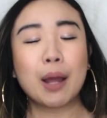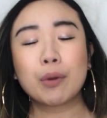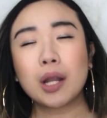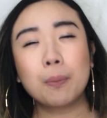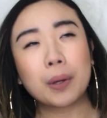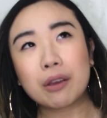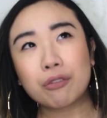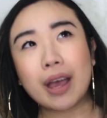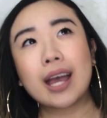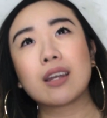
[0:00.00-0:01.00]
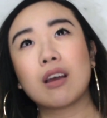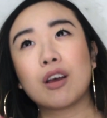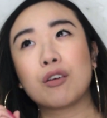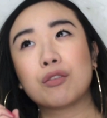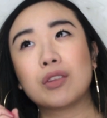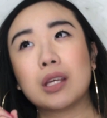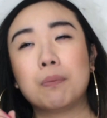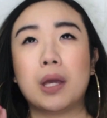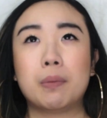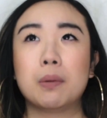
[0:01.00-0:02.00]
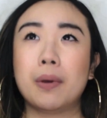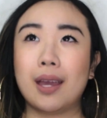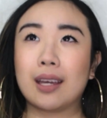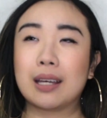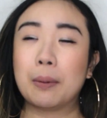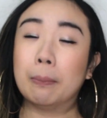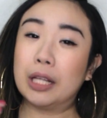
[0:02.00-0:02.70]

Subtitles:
I'm not a big fan of the baby pink